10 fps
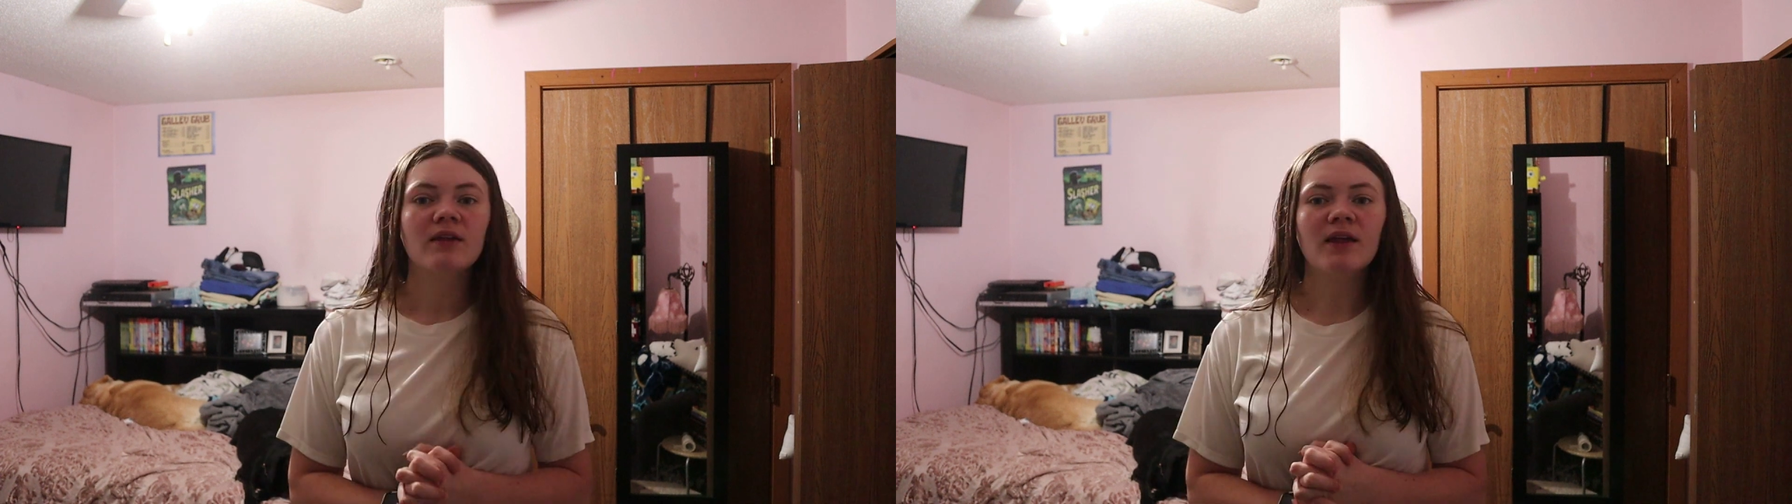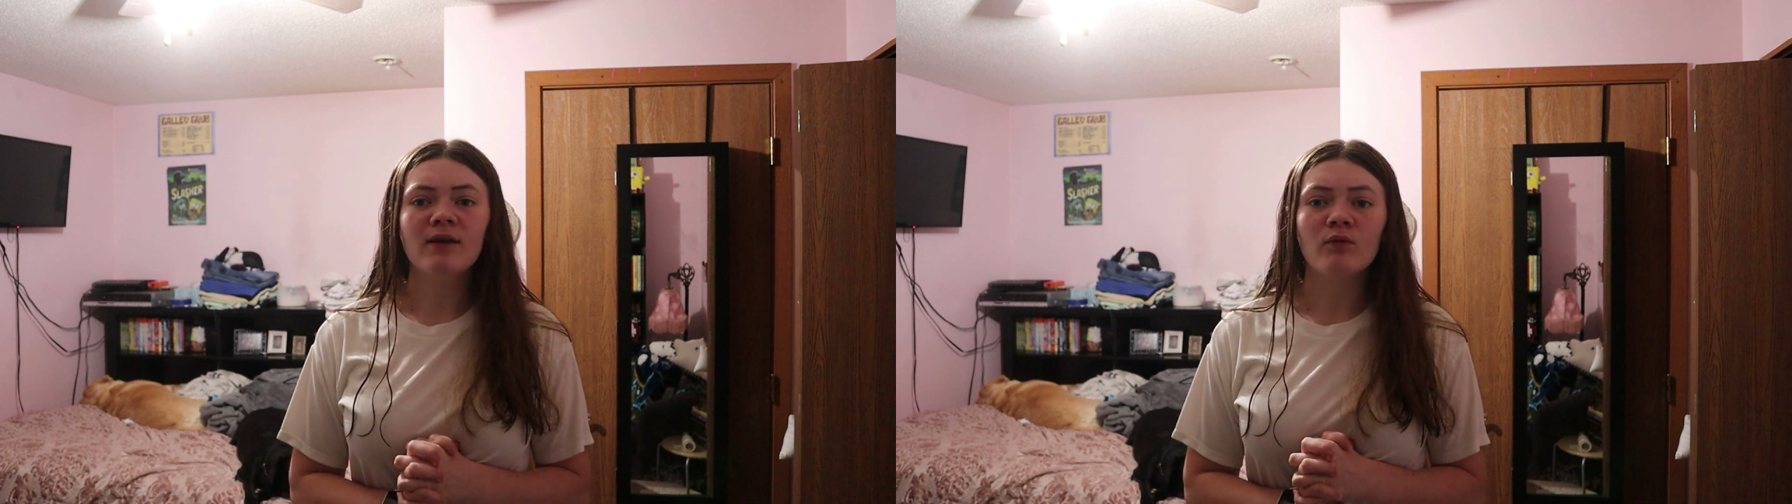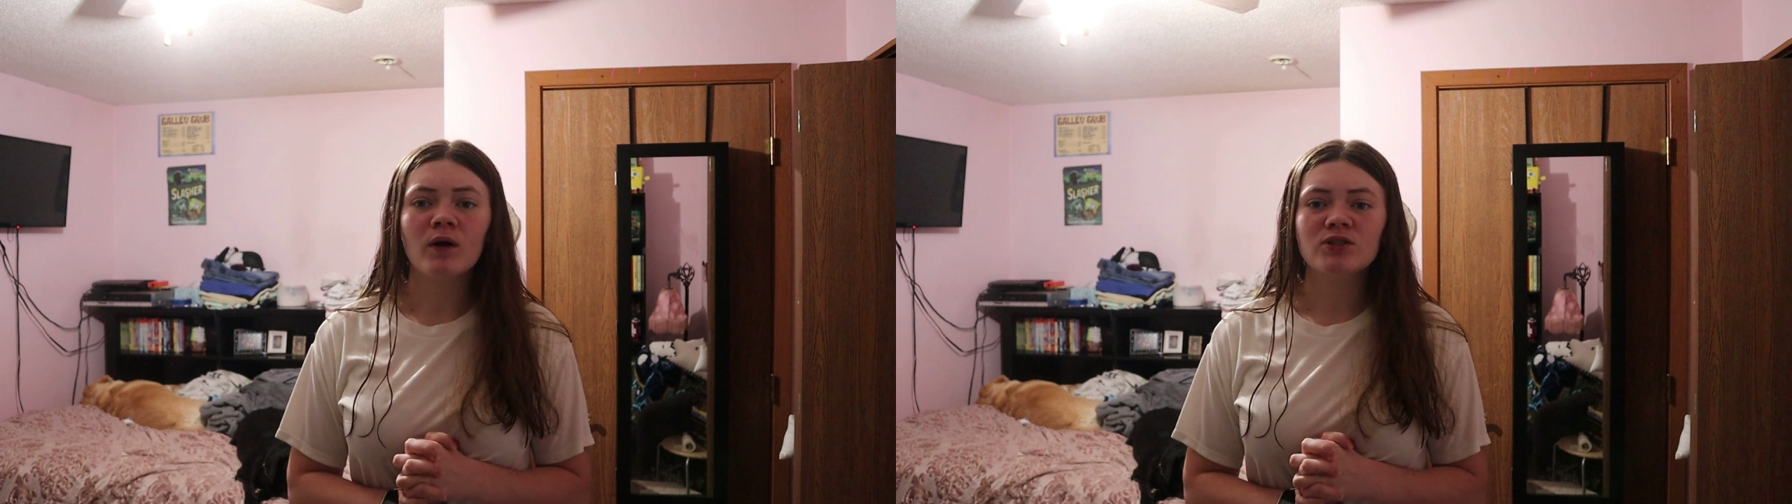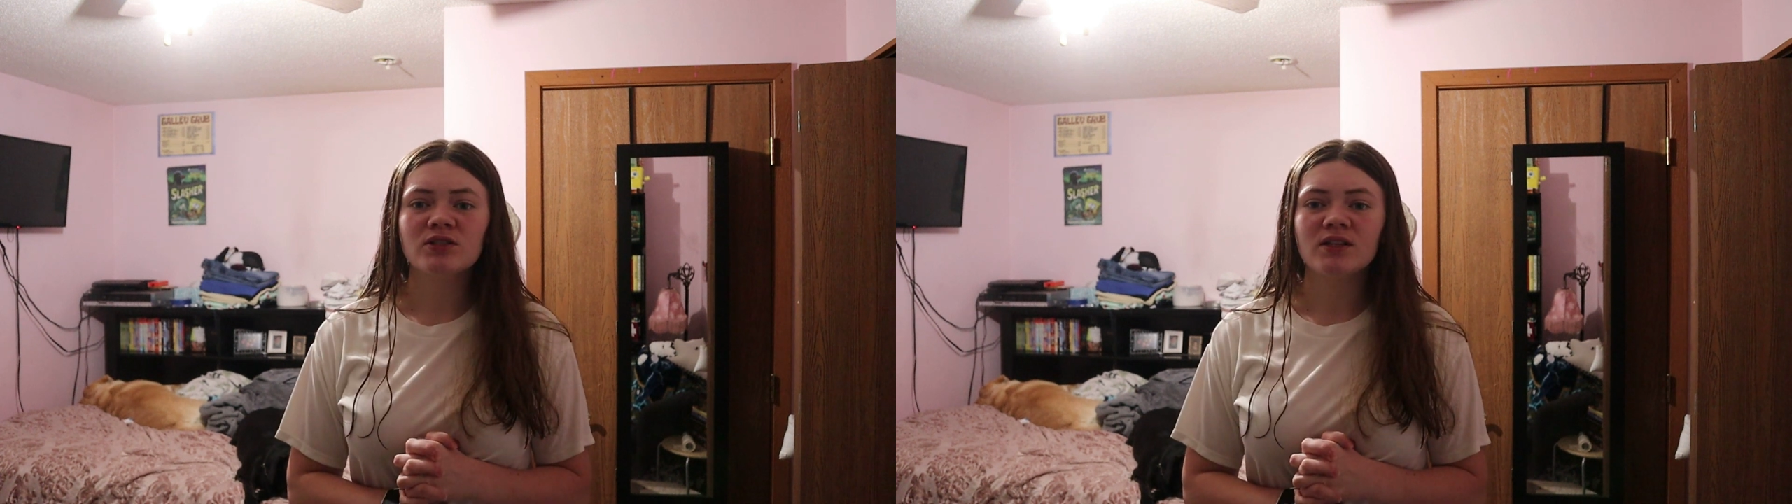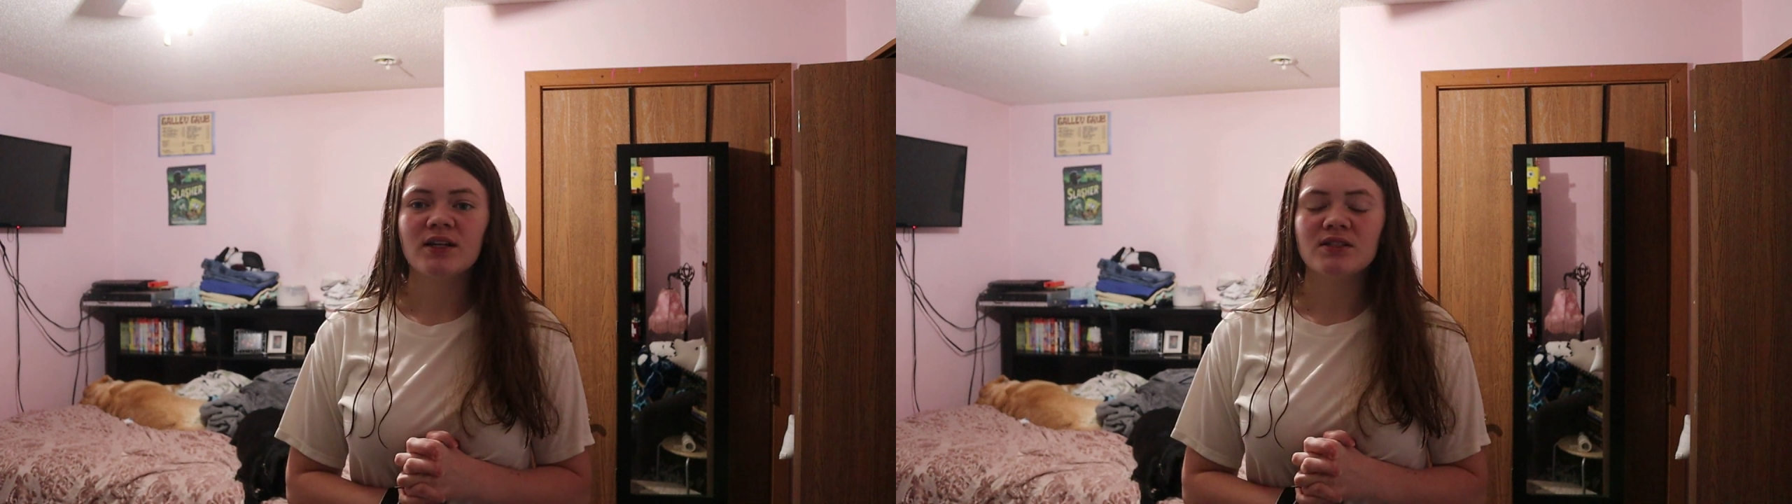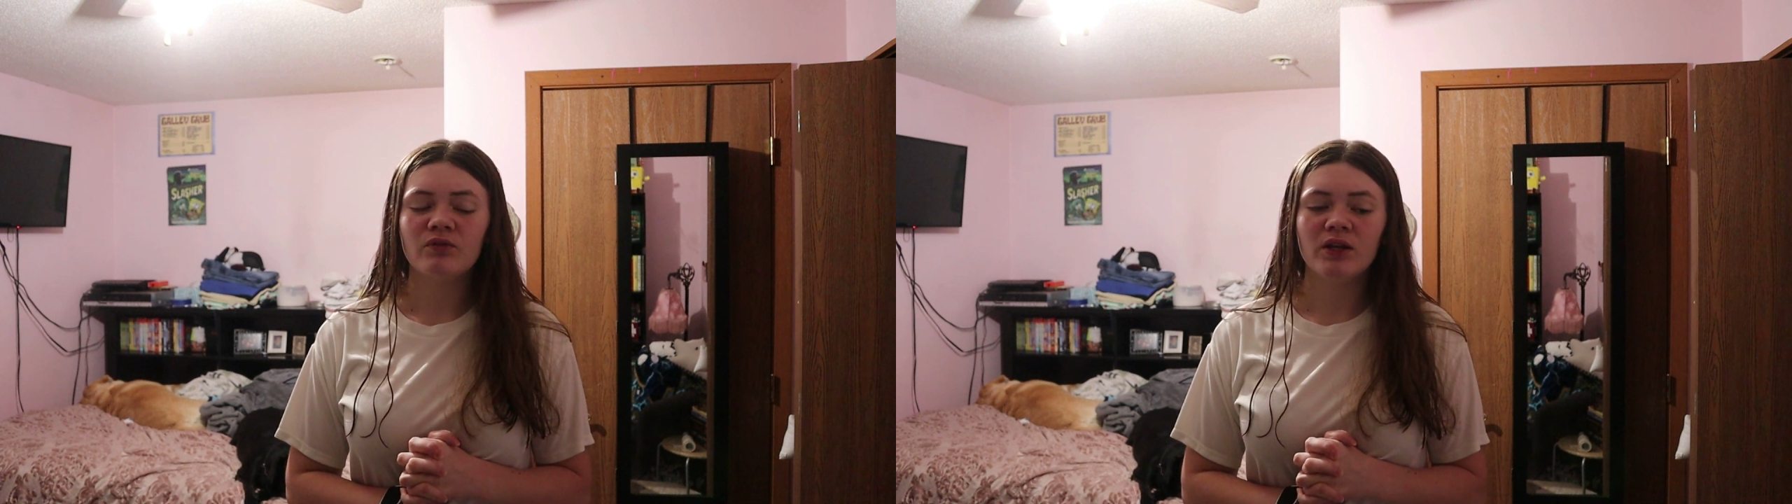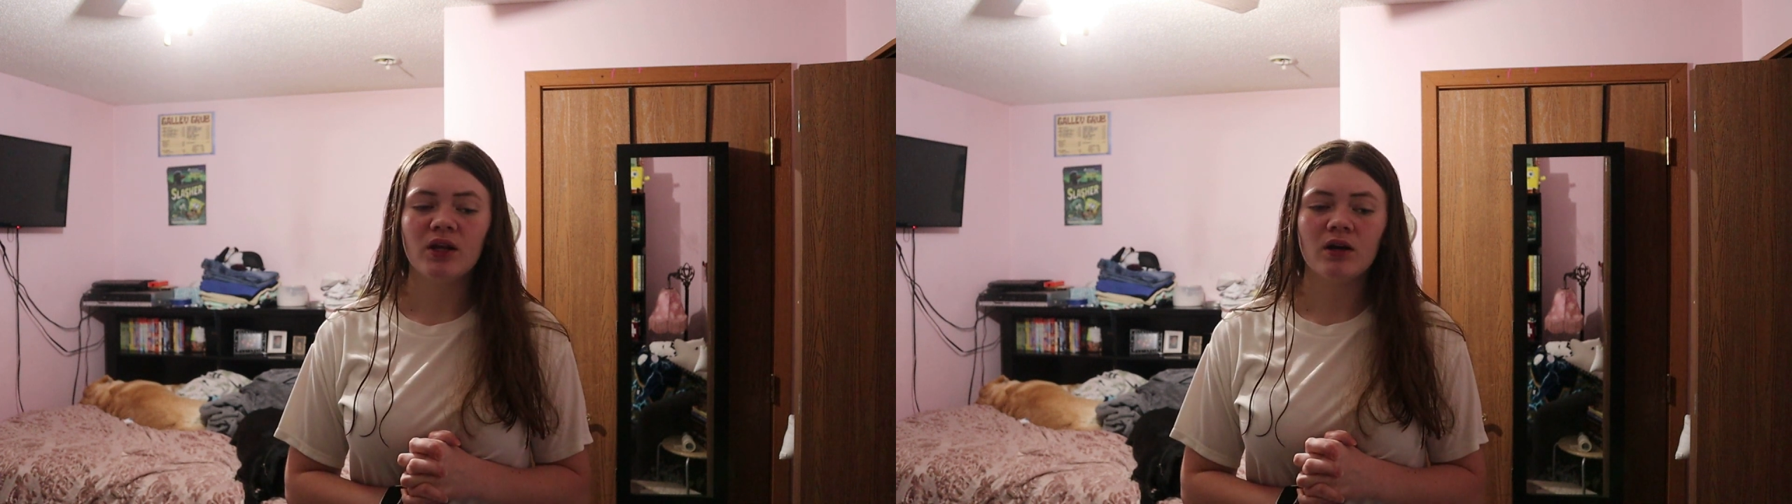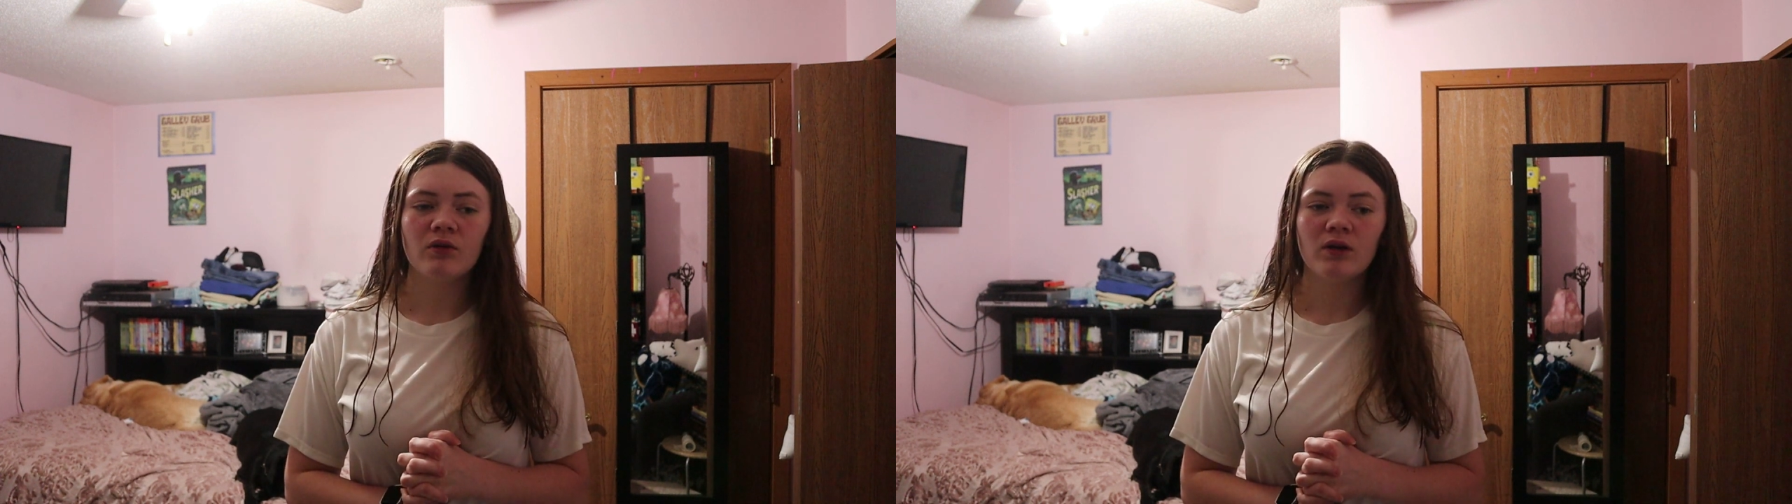Thank you for watching today's
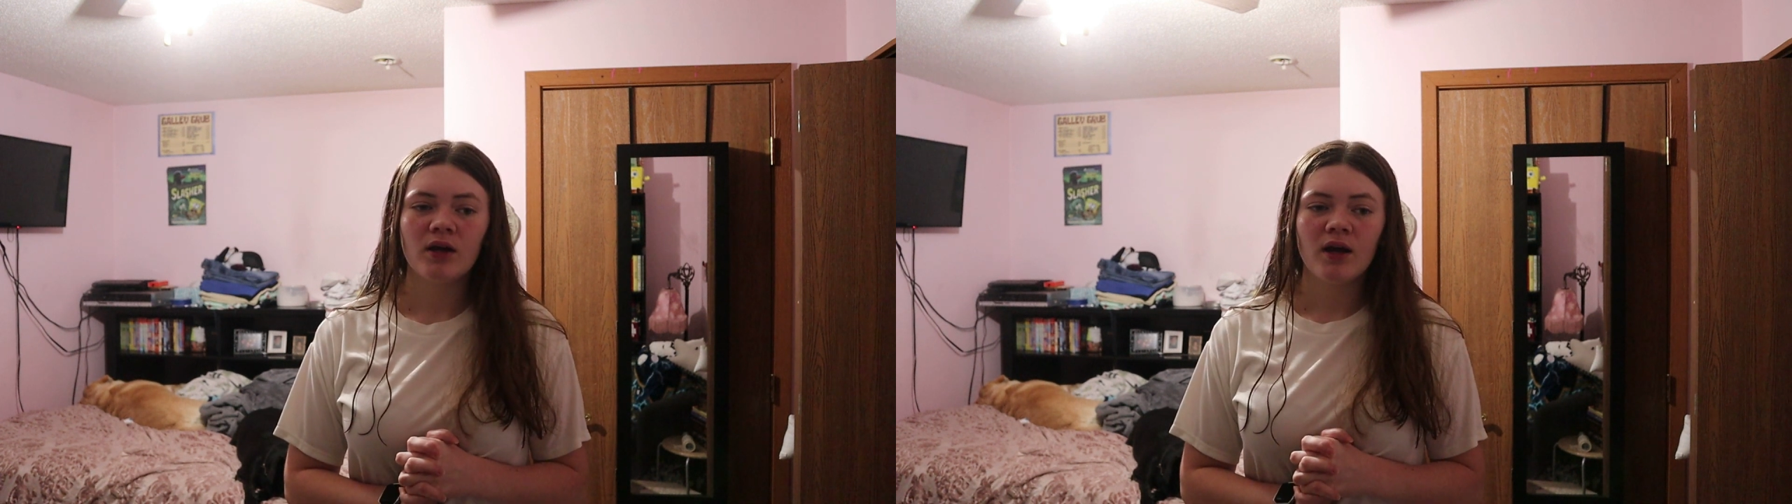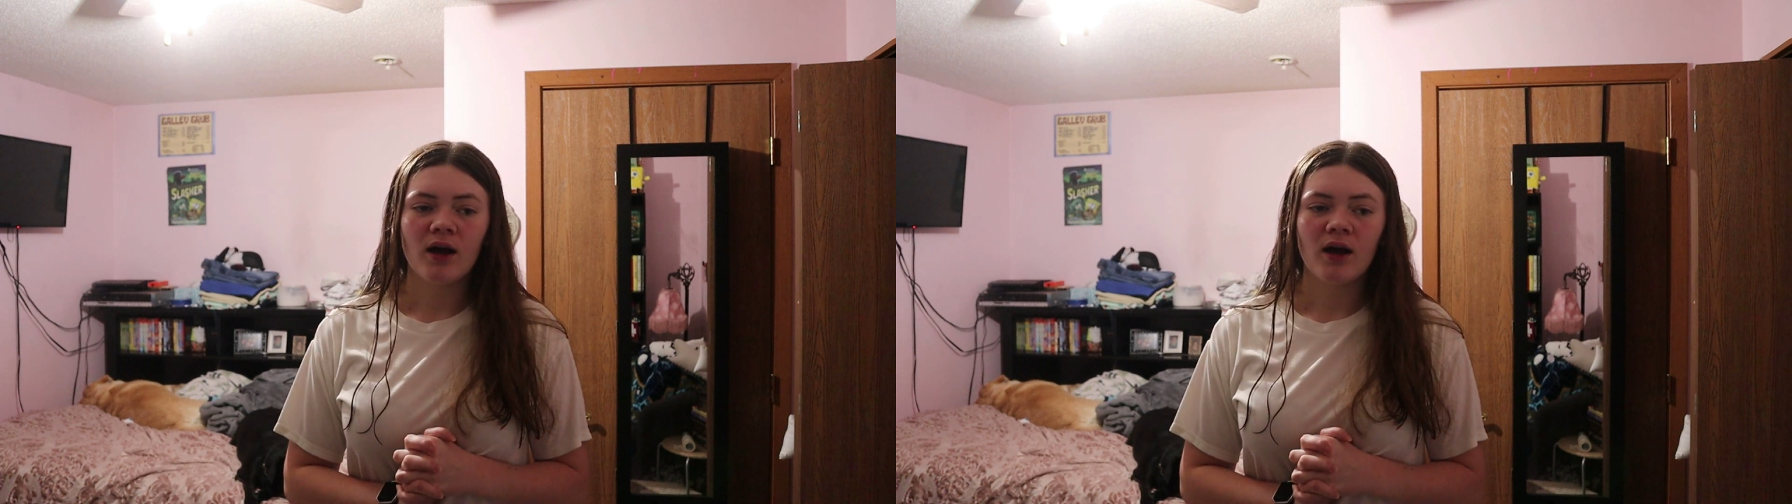video.